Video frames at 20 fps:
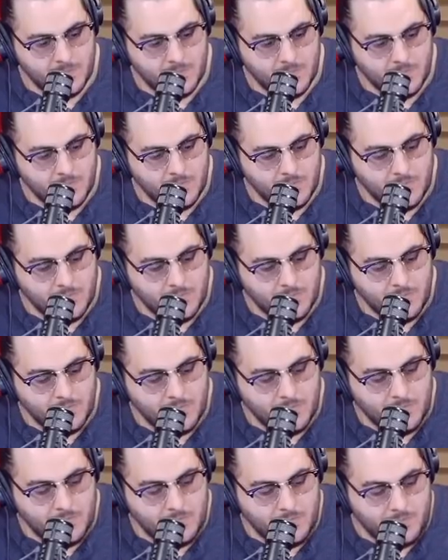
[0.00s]

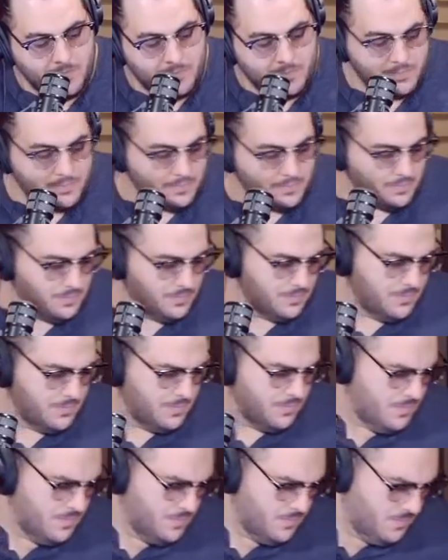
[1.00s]

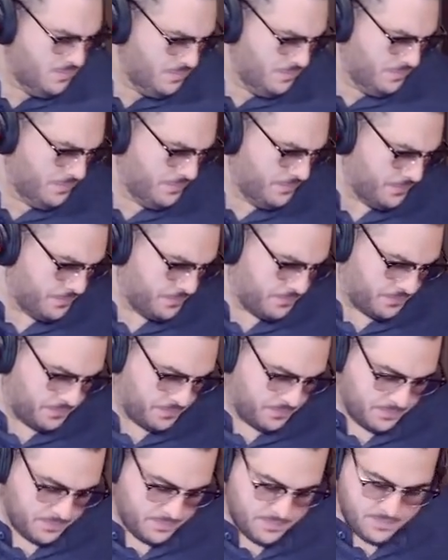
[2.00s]

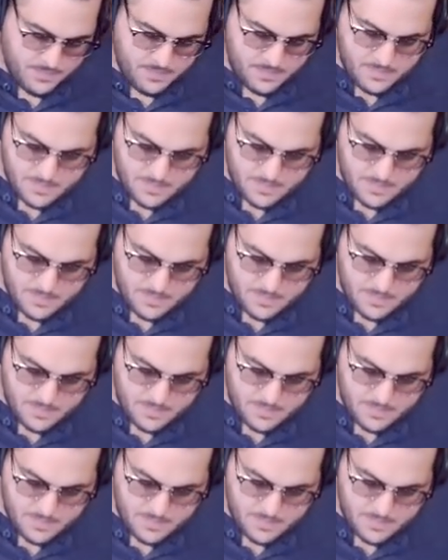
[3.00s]
(silent)